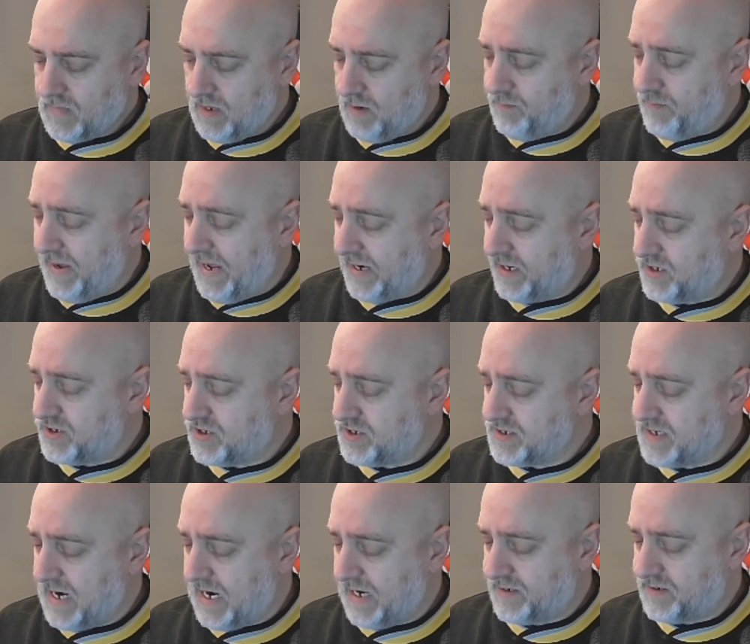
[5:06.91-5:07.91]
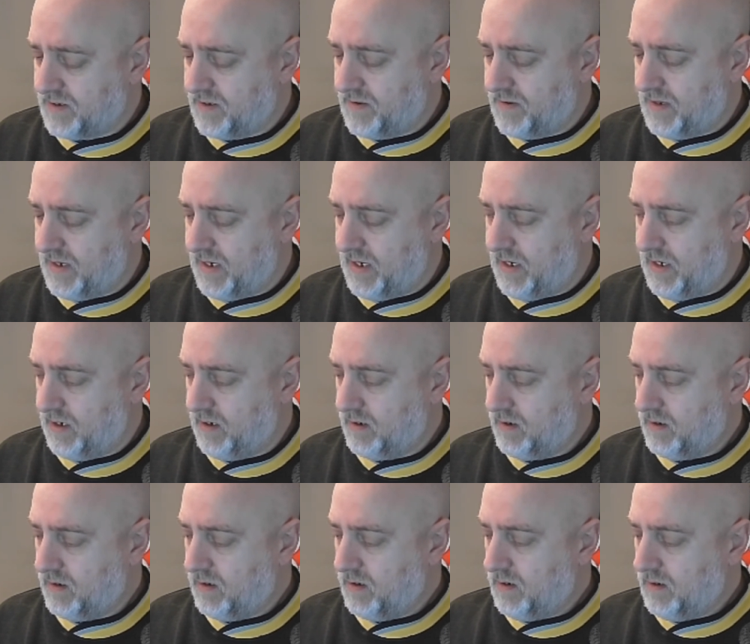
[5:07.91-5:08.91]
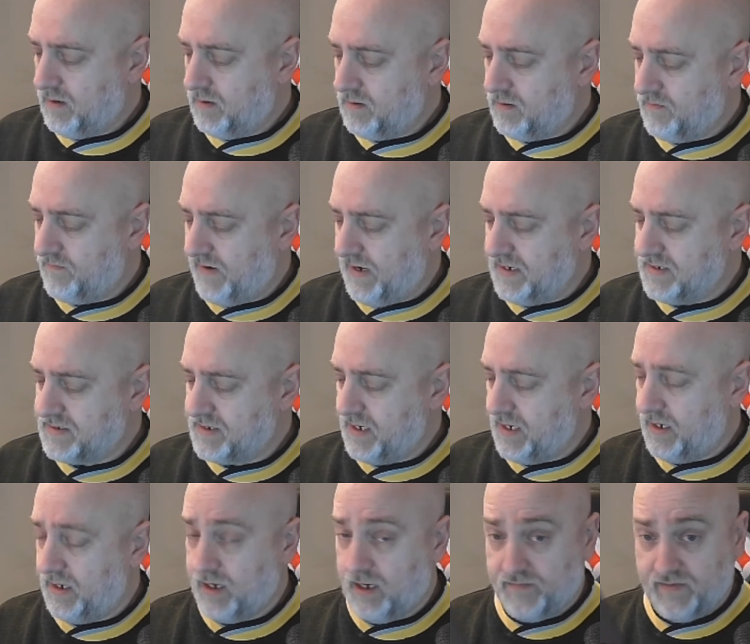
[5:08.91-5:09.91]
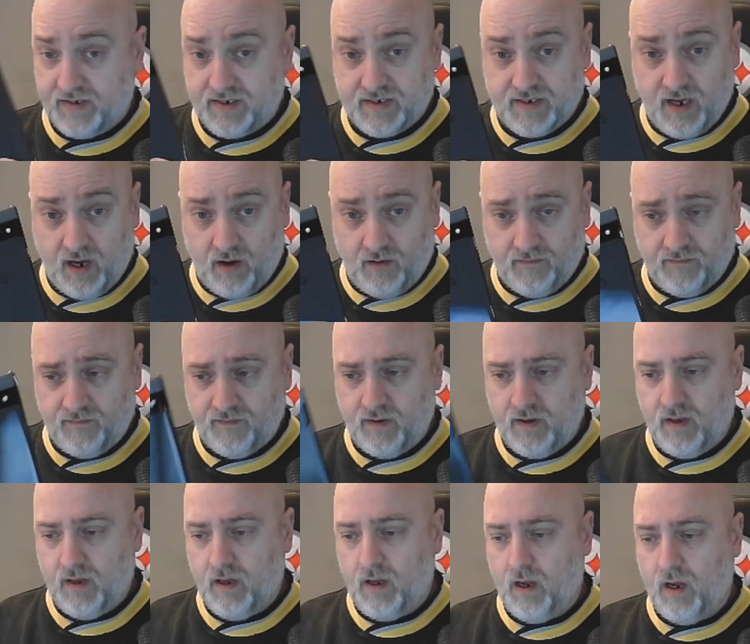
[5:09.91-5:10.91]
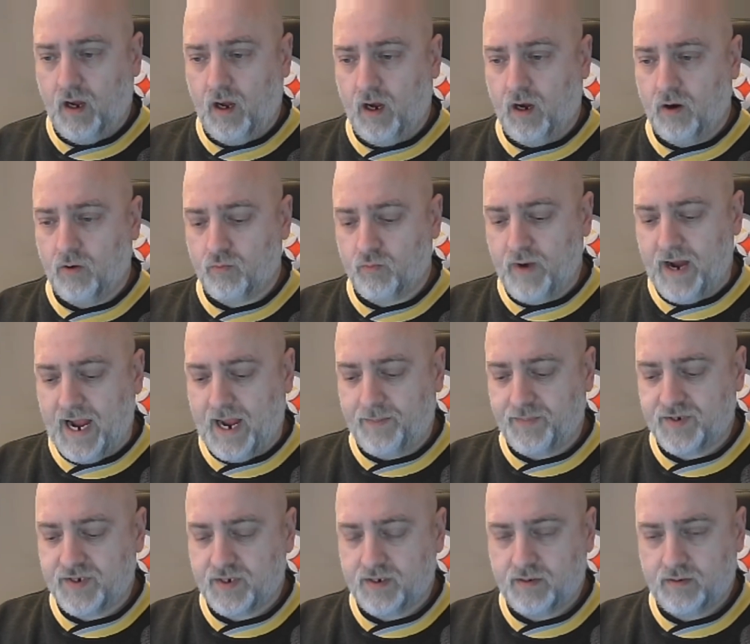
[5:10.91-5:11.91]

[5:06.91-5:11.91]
package has got the device in and of itself, wrapped